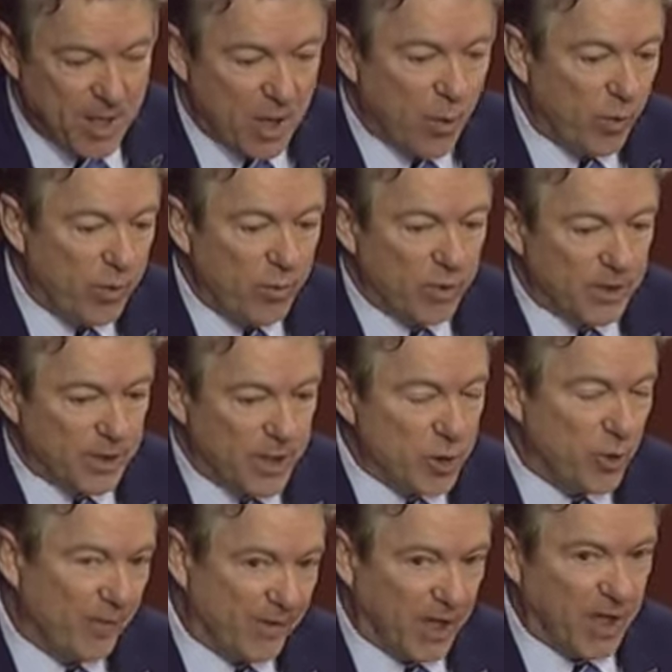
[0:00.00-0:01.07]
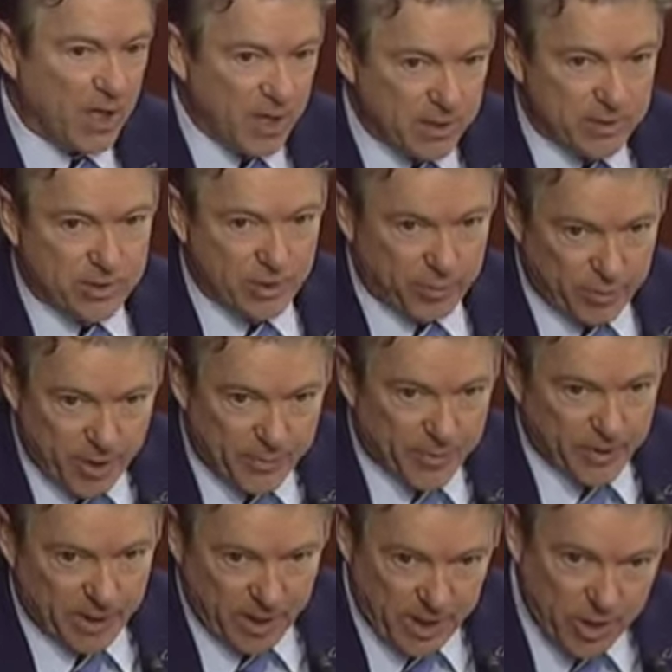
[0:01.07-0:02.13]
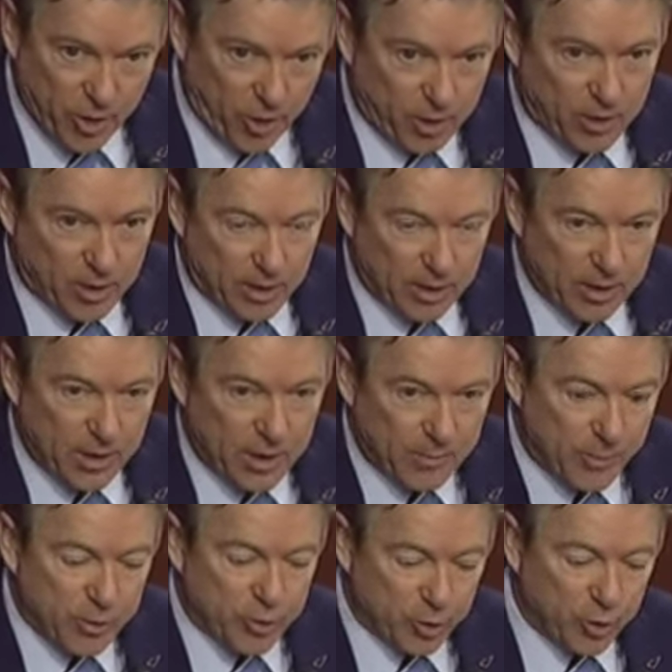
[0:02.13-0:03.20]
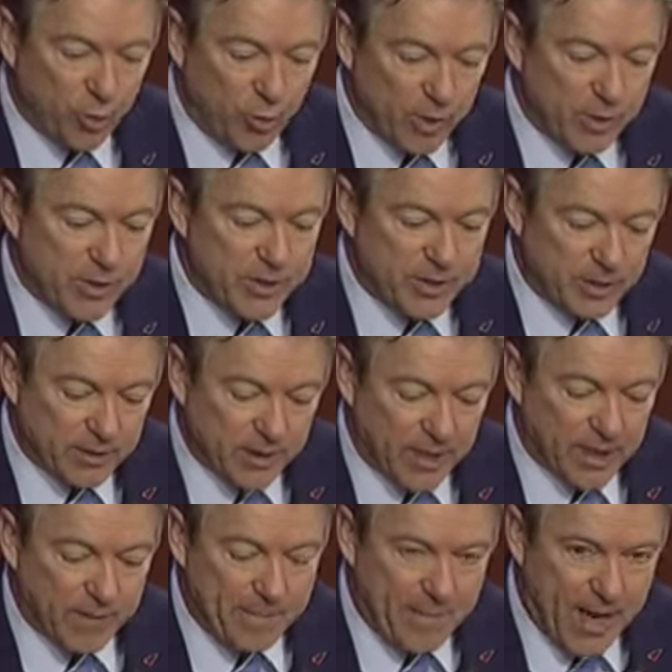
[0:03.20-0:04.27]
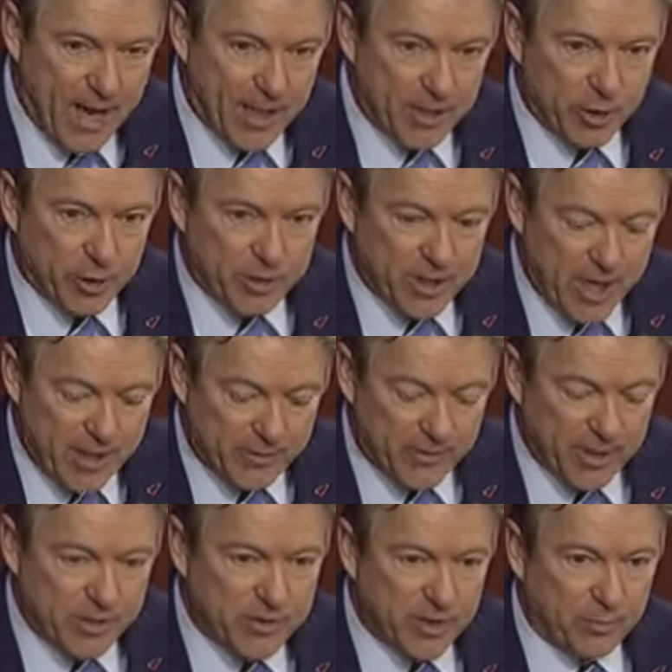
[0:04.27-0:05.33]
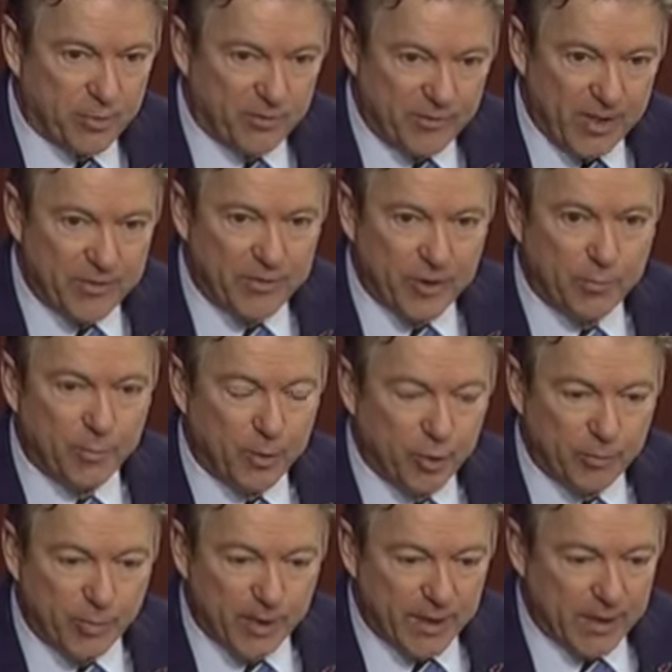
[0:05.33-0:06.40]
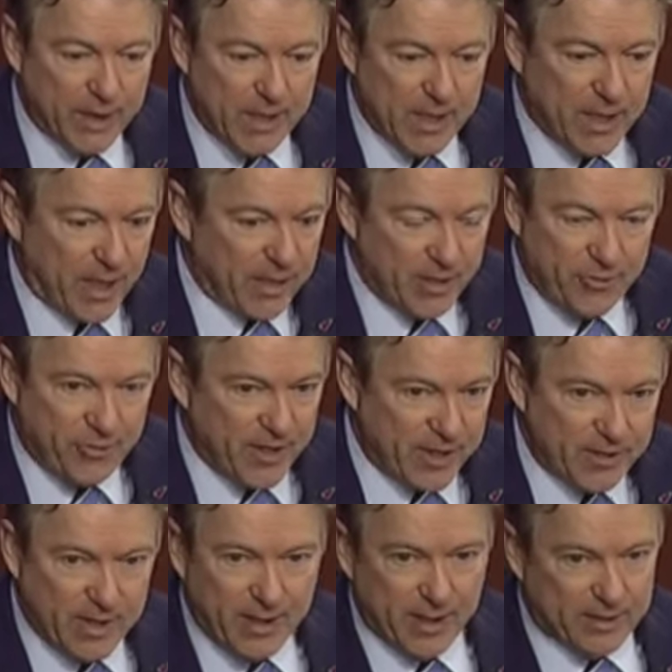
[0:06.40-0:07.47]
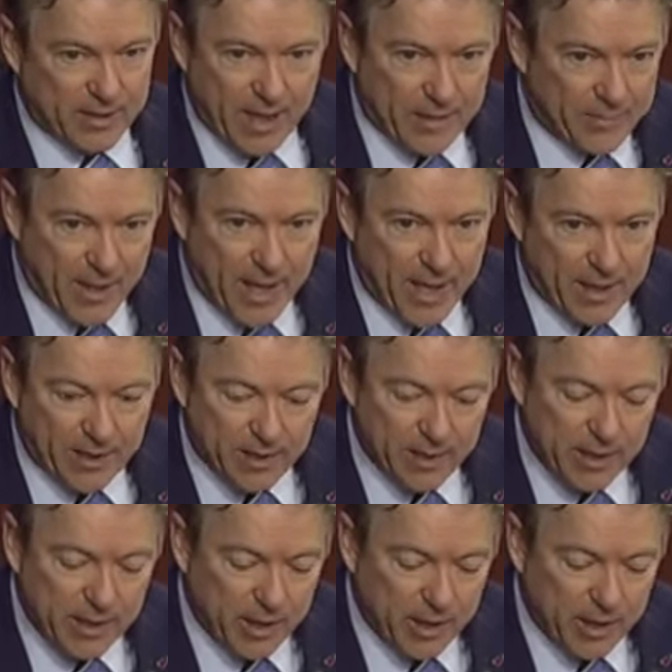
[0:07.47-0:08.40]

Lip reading: we wouldn't let you have a cut sewn up in the ER, but you're willing to let a minor take things that prevent their puberty, and you think they get that back?